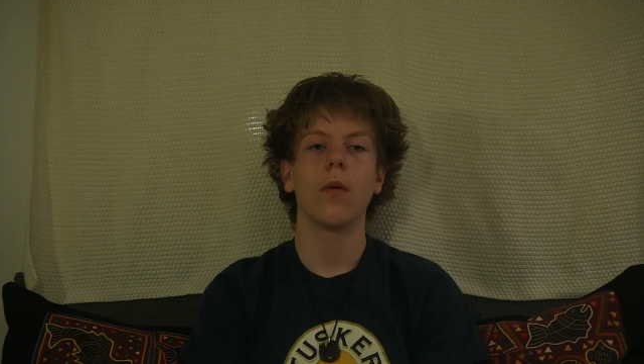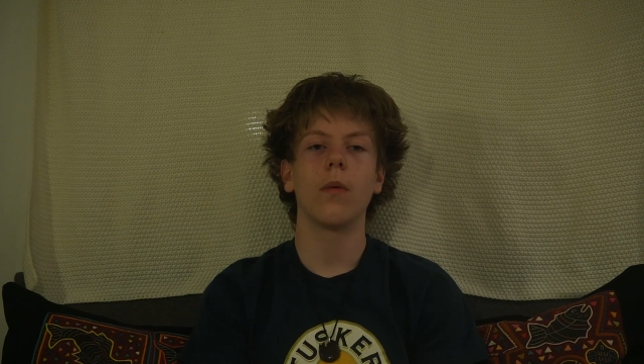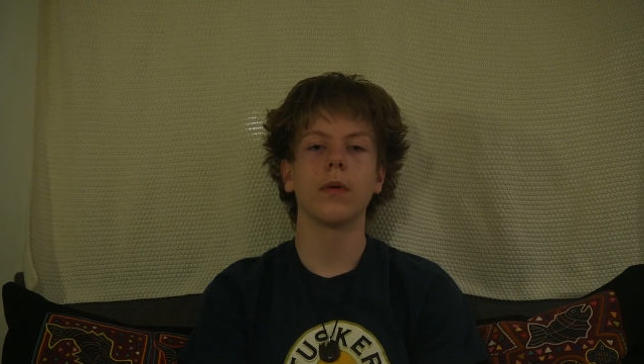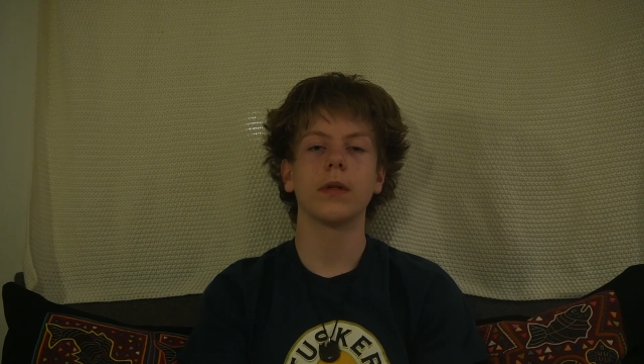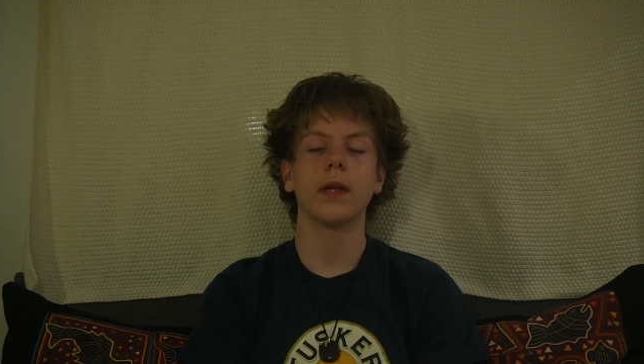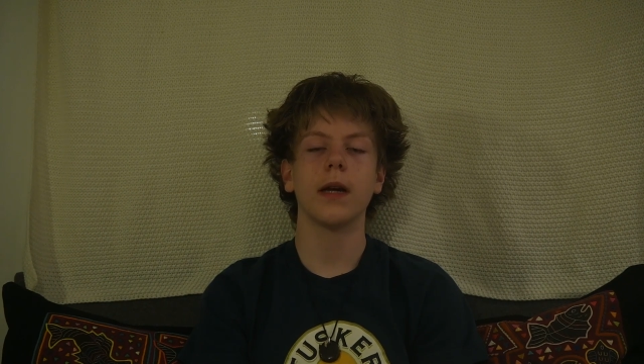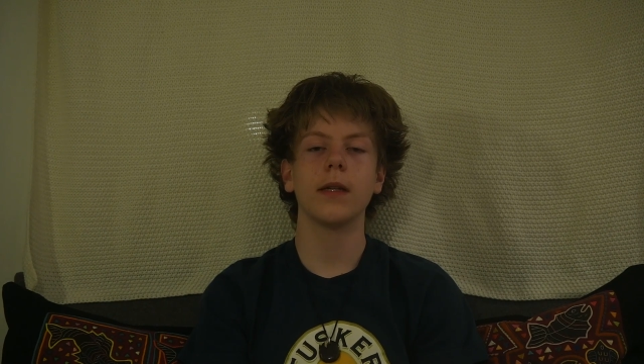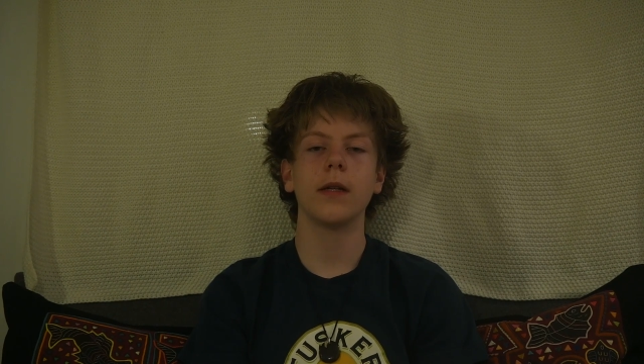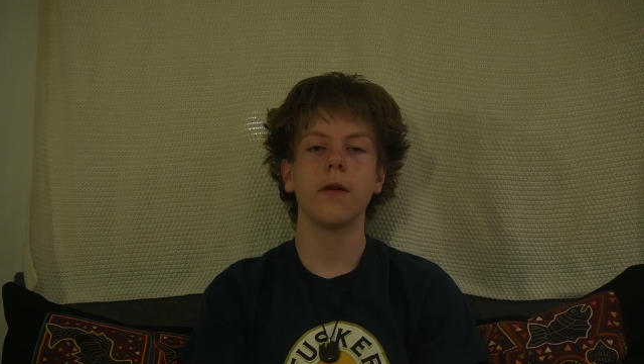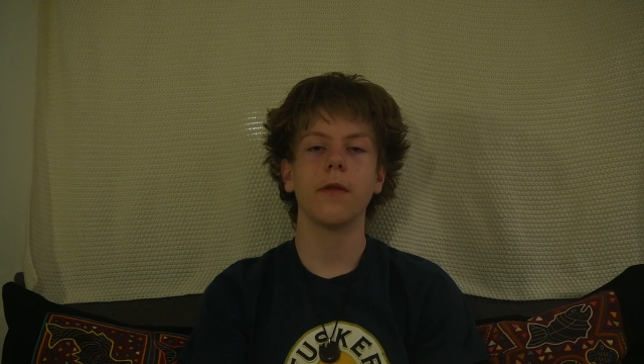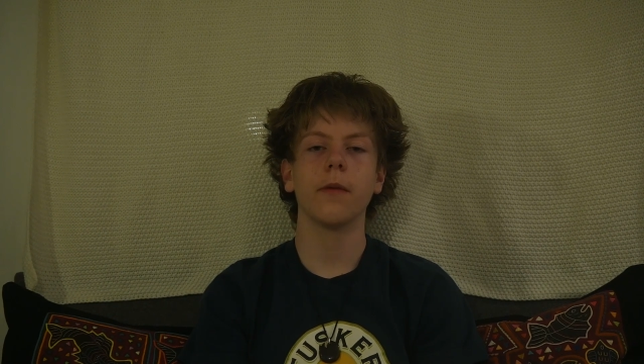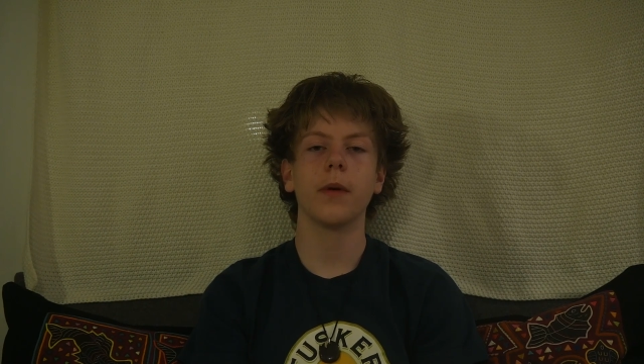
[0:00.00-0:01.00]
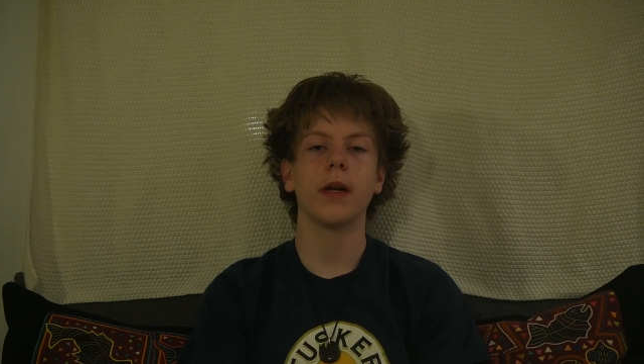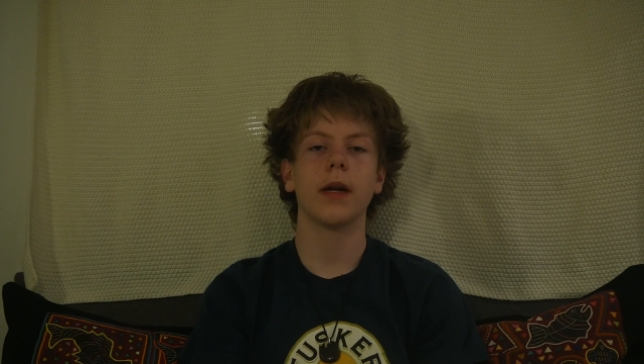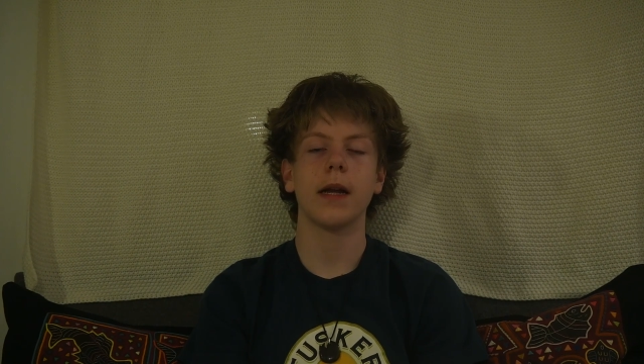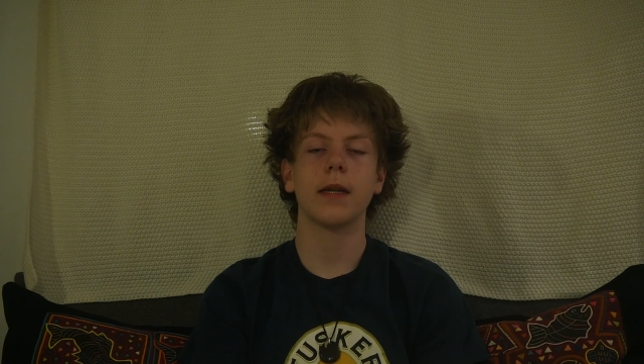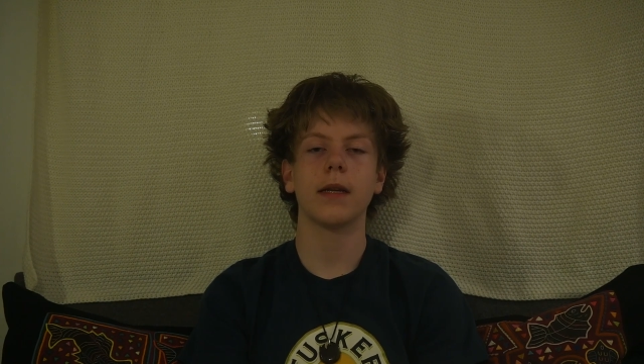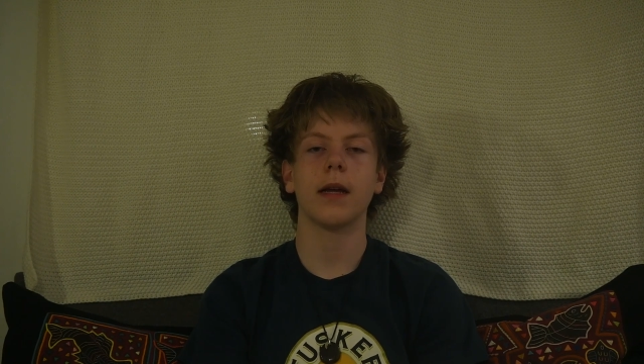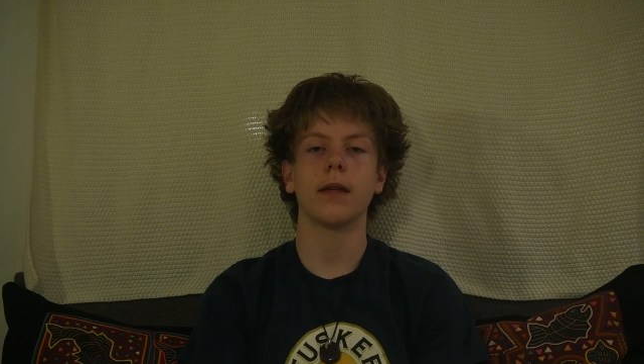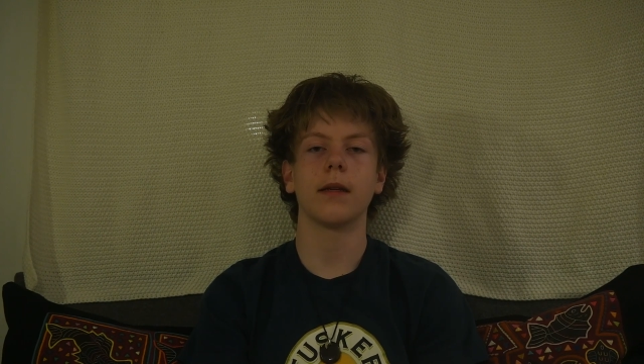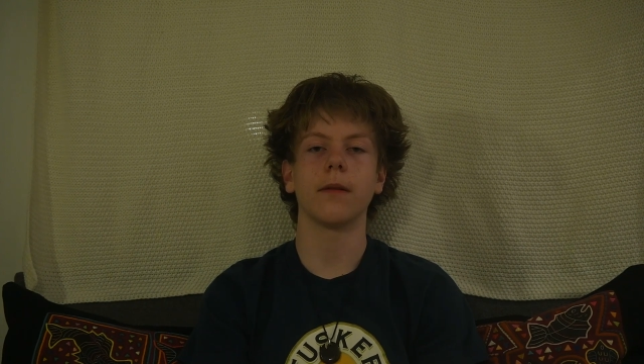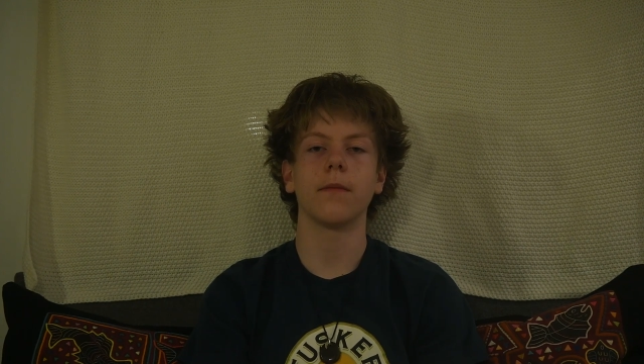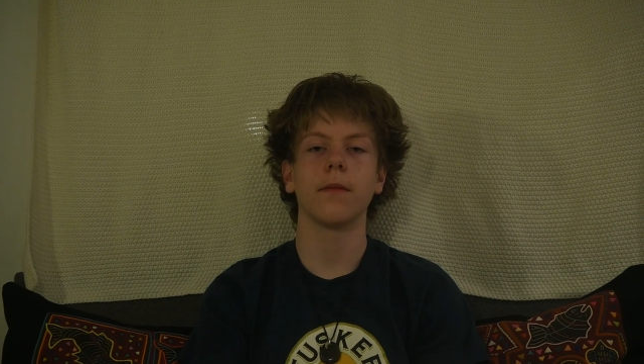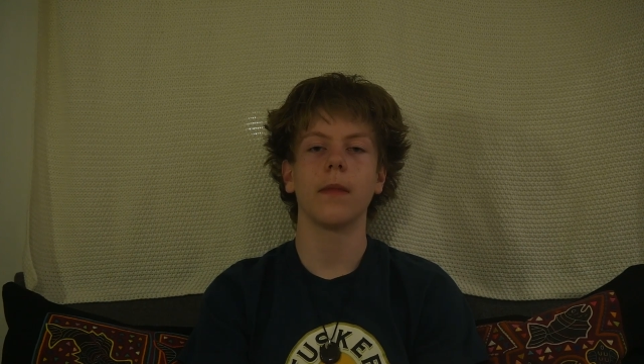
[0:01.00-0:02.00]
was 1903 to 1918.